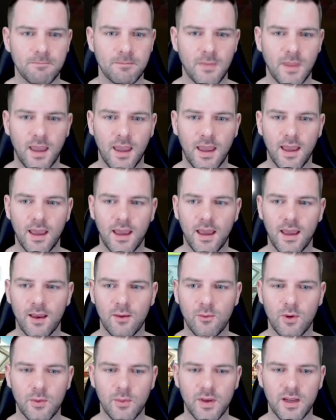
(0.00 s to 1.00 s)
And
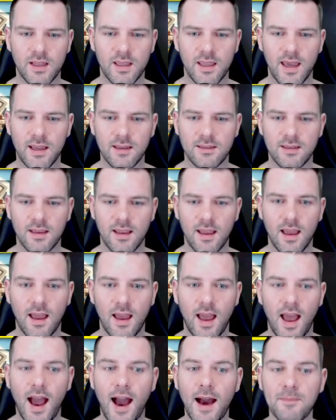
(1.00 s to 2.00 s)
what are we going to get?
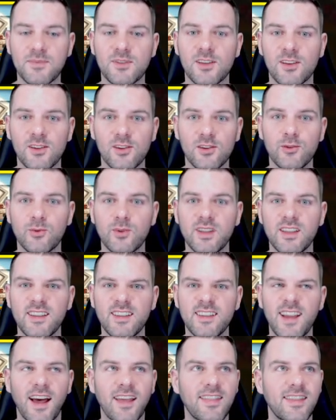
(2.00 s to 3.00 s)
Absolutely
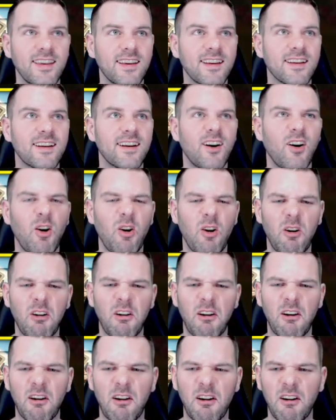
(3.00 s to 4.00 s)
nothing.
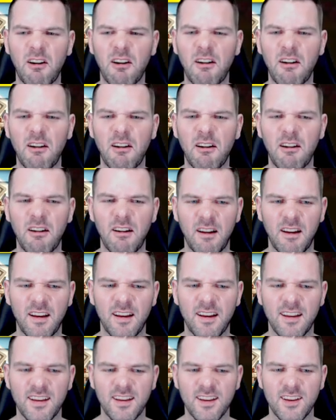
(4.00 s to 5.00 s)
Oh,
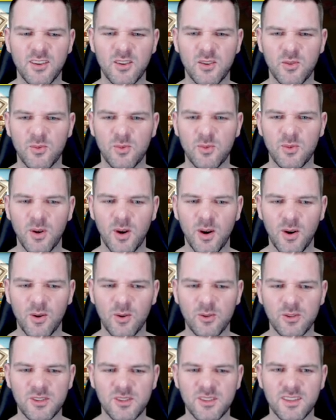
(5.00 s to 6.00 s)

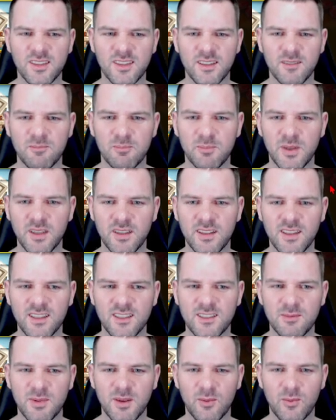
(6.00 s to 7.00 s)
gross. Building
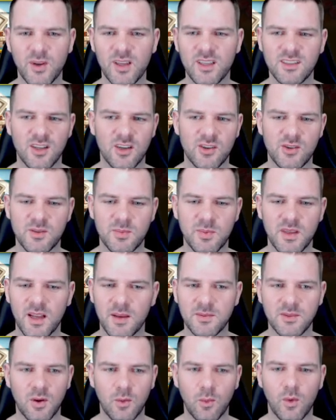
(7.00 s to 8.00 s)
speed, research speed
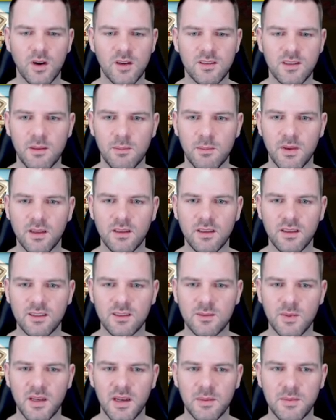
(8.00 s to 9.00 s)
ups are worse than building
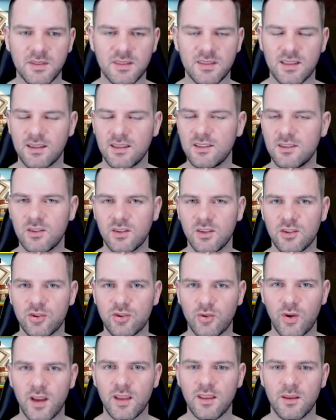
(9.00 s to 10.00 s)
speed ups because at least you can
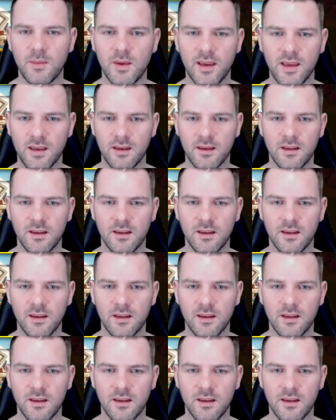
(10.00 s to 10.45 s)
trade them in.